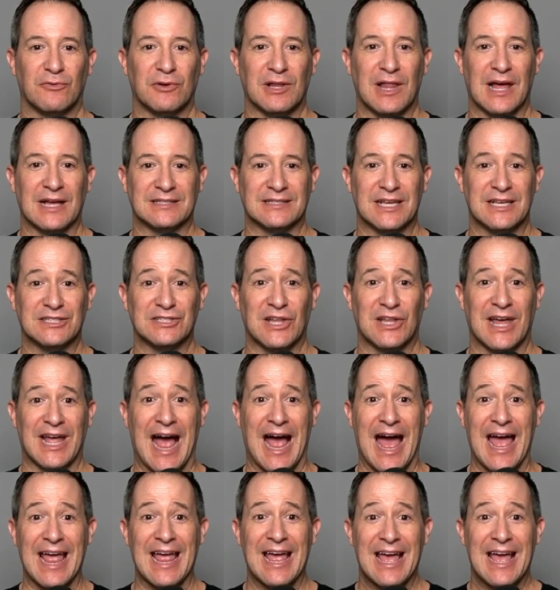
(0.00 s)
of relaxation, like
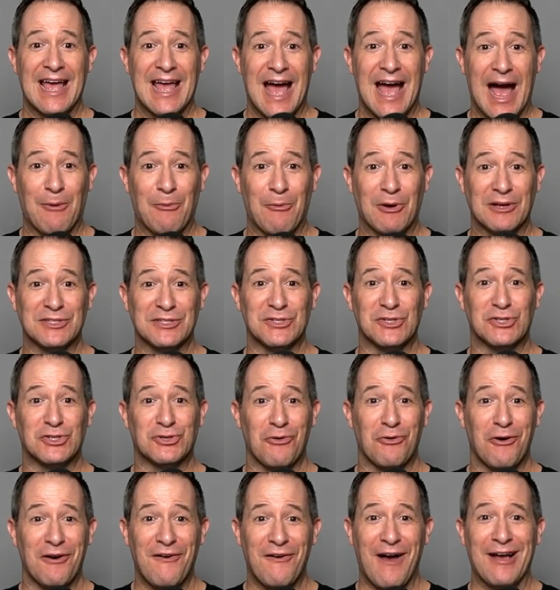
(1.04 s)
I wasn't
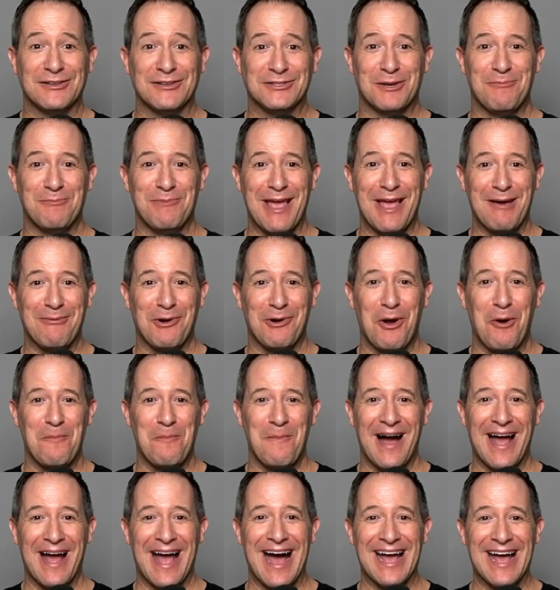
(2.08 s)
sure I was going to be able to open
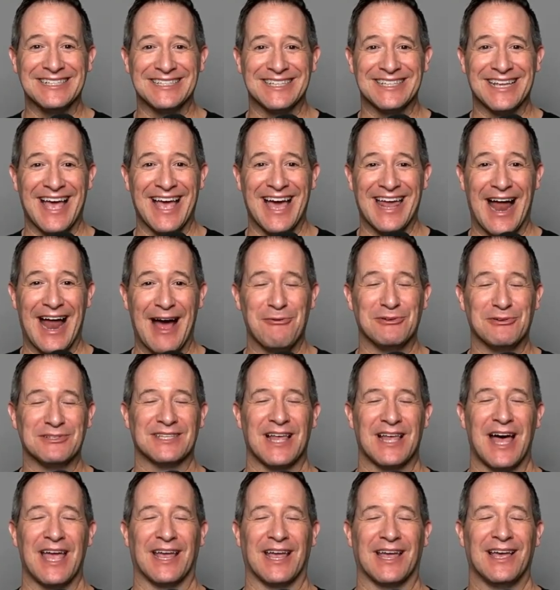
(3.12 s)
my eyes again. I was
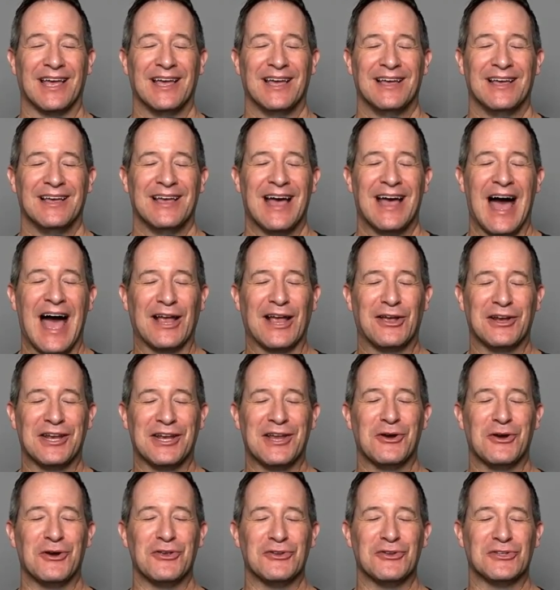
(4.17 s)
like, I could
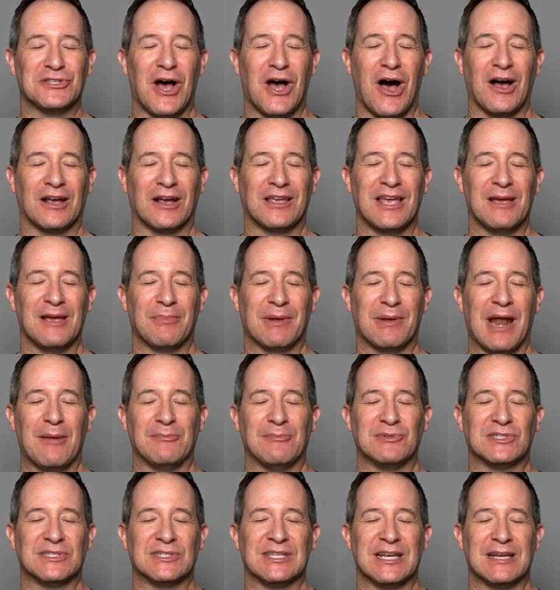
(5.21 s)
hear you talking, but
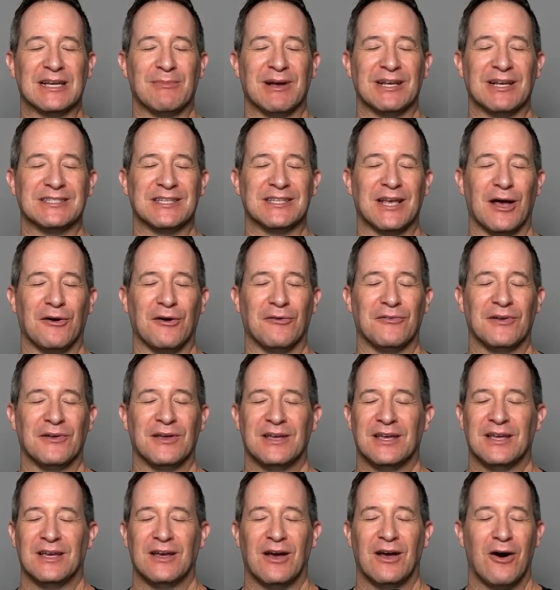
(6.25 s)
I'm just thinking to myself,
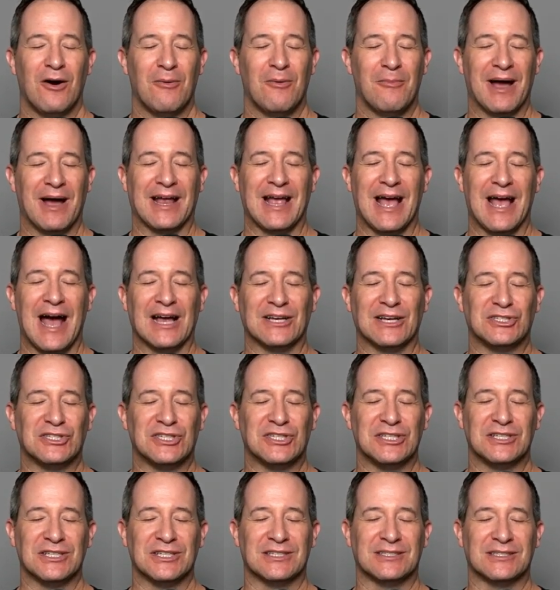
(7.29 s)
oh my gosh,
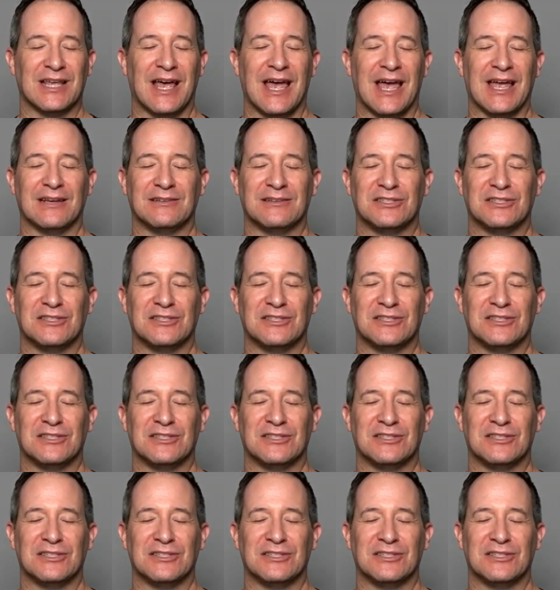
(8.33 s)
she just